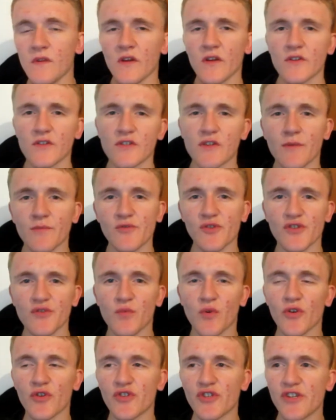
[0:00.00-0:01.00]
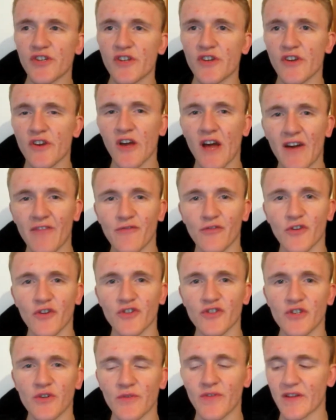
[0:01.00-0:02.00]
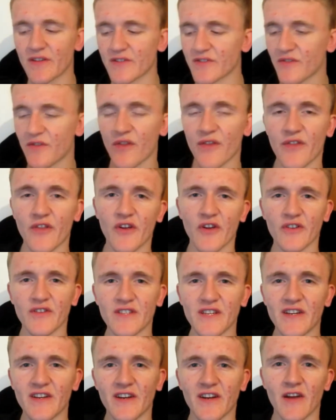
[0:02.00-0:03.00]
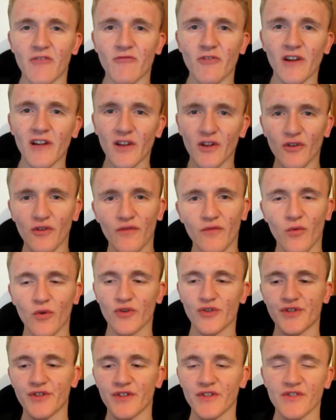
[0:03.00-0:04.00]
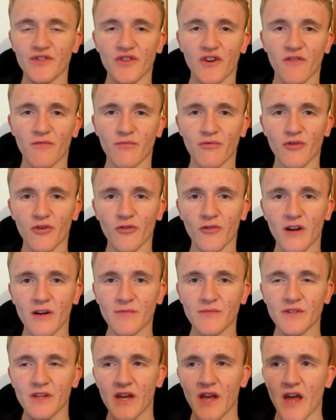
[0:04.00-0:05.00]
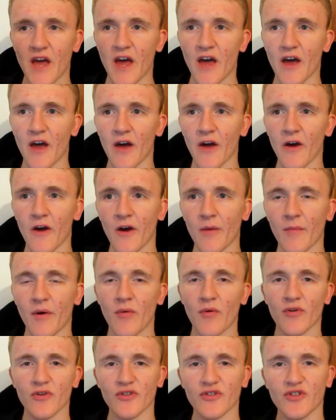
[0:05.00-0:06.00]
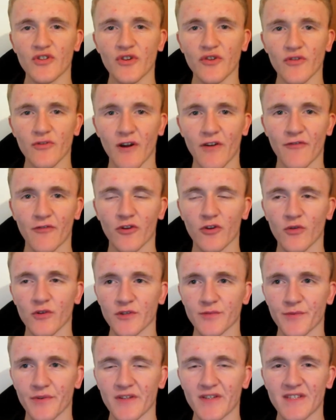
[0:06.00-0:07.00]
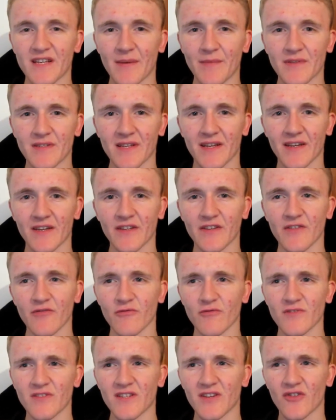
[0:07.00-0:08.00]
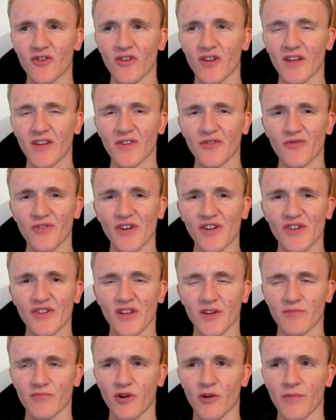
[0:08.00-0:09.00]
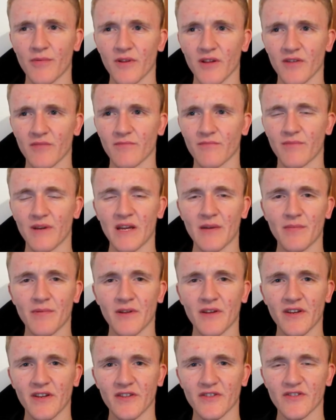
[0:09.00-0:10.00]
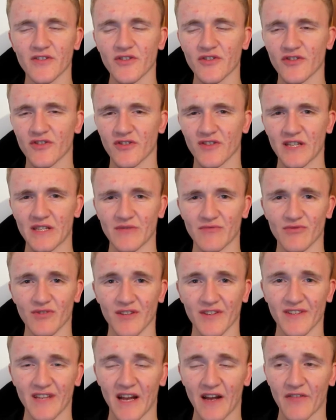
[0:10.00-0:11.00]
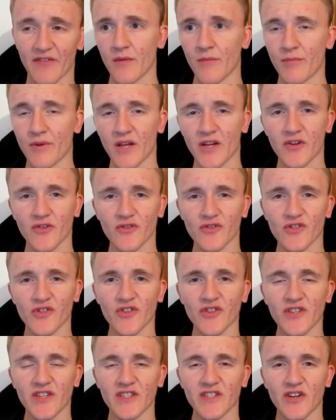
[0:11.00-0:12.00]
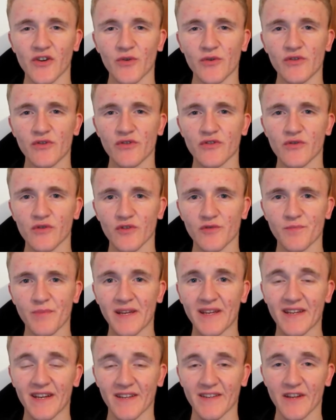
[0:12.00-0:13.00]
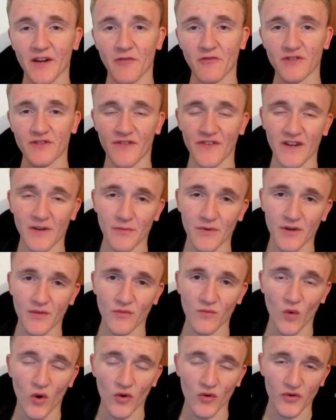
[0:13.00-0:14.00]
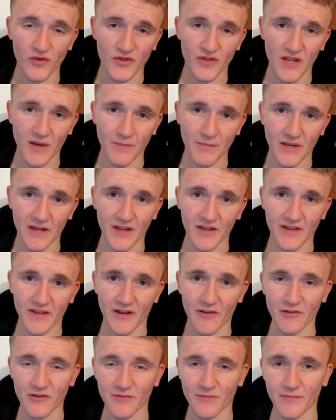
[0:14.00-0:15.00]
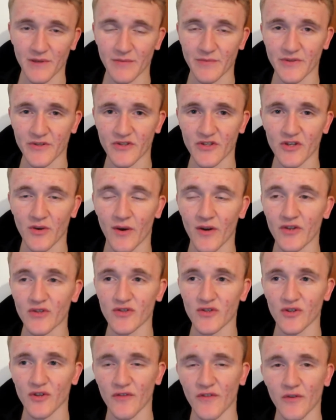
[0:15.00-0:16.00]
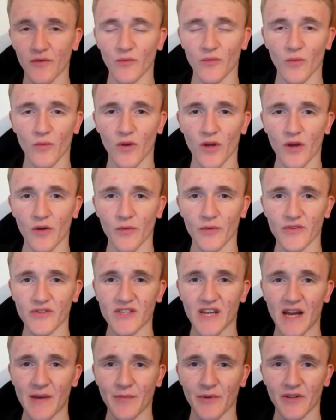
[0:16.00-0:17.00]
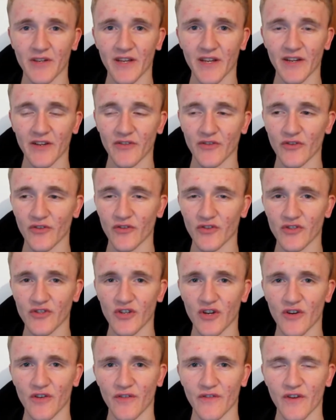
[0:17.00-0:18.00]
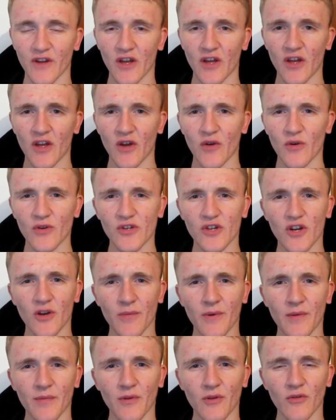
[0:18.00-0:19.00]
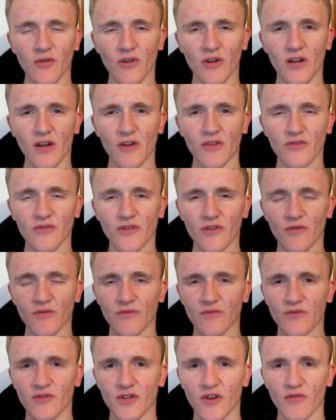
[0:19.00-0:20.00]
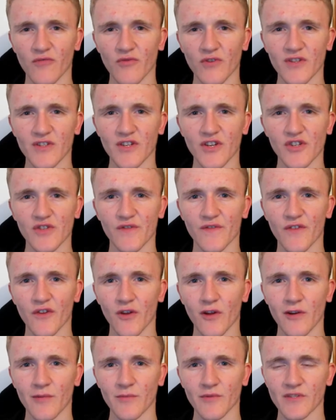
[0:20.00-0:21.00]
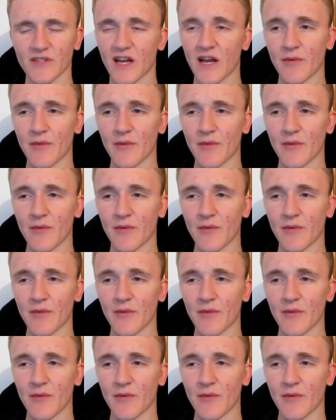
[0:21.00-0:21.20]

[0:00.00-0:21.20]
So I'm just watching Africa 2013, and I really love watching these sort of programs. I watched the other Africa ones, but this time it's got narration, like proper like people in it as such, and it sounds really daft. But like on Sundays, I always used to watch Big Cat Diaries. If anybody watched that Big Cat Diaries on BBC Two, I used to love it with Simon King and the other sort of. What do you call people who look who sort of research on full animals?